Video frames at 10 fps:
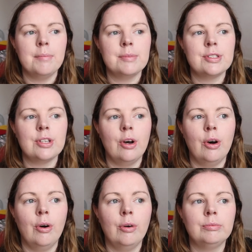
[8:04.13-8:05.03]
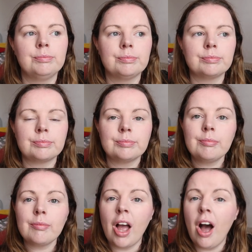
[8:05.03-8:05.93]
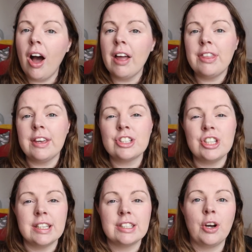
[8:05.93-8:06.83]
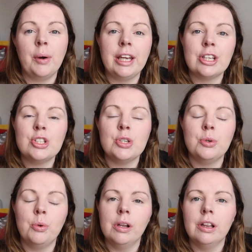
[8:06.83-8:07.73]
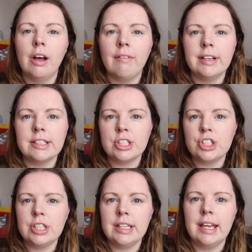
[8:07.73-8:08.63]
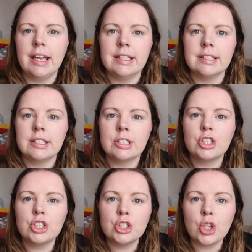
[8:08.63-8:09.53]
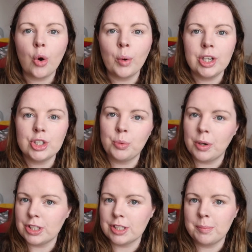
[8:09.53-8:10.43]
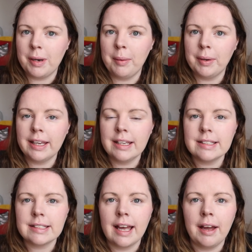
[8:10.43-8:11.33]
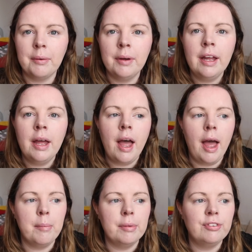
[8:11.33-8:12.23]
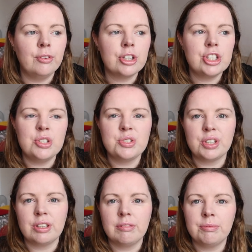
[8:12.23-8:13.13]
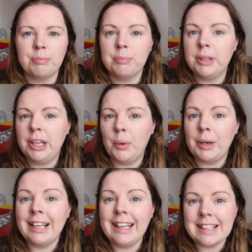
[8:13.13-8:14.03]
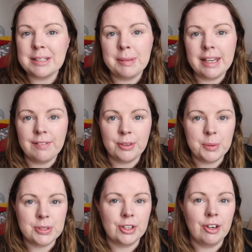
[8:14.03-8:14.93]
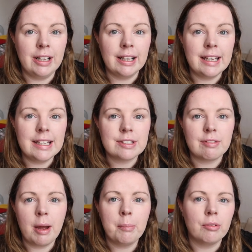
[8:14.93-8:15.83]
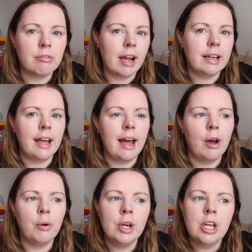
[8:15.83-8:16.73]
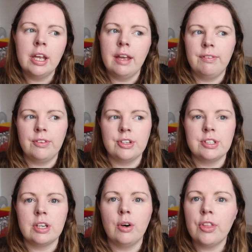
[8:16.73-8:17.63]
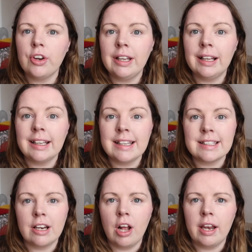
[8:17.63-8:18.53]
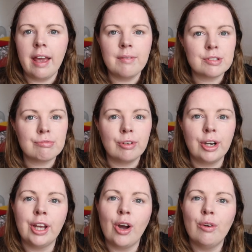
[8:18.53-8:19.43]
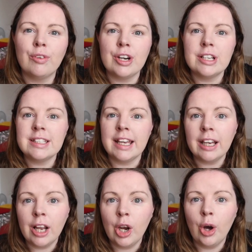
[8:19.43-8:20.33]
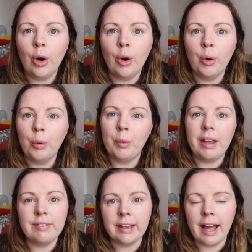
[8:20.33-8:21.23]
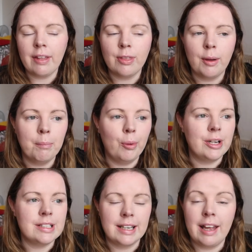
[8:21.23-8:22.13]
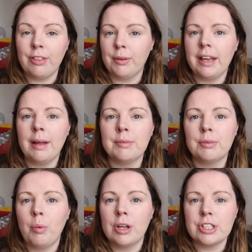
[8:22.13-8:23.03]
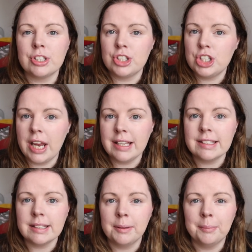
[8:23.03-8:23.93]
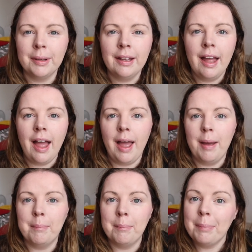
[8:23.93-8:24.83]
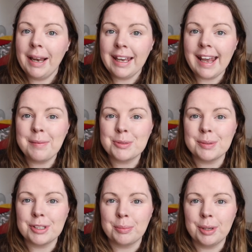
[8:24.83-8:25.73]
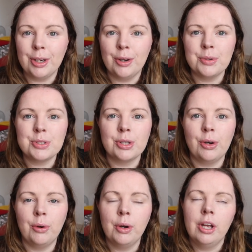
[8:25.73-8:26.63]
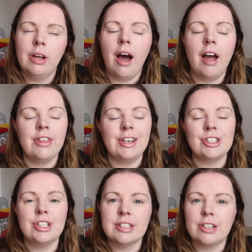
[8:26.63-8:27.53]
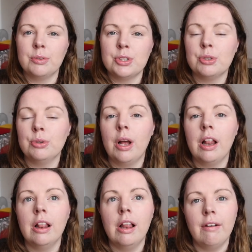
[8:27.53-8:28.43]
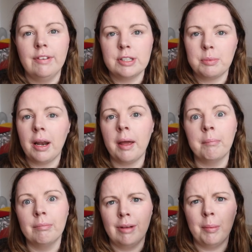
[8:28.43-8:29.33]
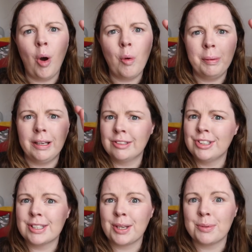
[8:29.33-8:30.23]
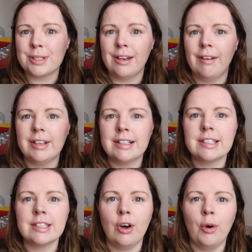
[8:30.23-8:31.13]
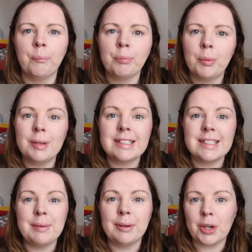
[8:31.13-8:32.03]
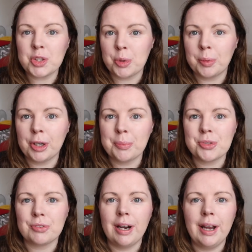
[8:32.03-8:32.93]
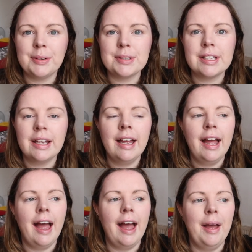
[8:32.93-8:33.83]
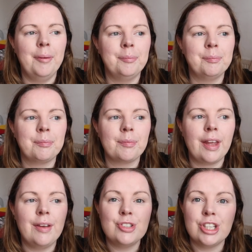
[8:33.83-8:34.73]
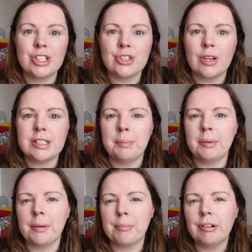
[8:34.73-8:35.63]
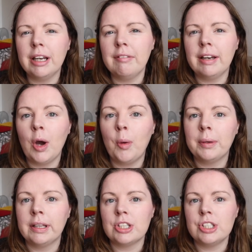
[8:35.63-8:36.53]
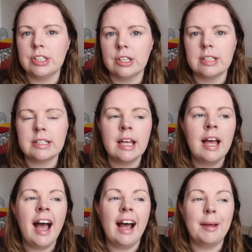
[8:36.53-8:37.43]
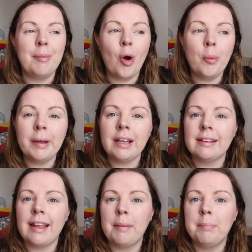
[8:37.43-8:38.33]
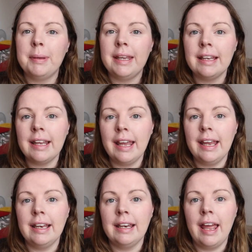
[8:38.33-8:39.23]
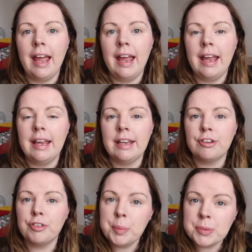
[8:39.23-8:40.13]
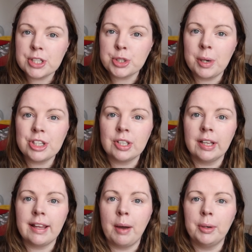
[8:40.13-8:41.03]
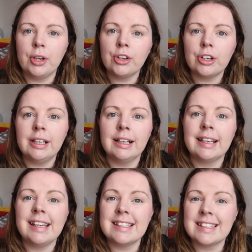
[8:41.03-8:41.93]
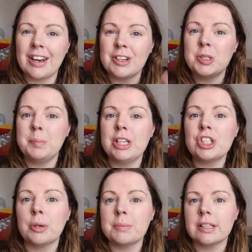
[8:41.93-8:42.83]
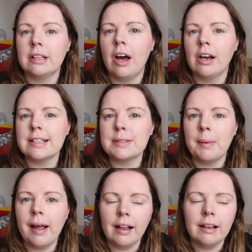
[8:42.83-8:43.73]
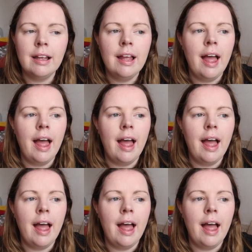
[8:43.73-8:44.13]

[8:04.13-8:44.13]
So I think she is going to love it. She is so into wanting to play with kids now. And before, she used to, you know, cling to me if there was other little kids around, but right now, if there's other little kids at all, Ava's running over, saying hello, waving at them, pointing at them, wanting to chase them and play games with them, you know. So I think she is going to love it. Well, I'm hoping she's going to love it. So we'll see when October comes around if she enjoys it, but I'm really, really hoping that she does. And I'm hoping that being in a group situation like that with other little kids, that her speech comes along as well.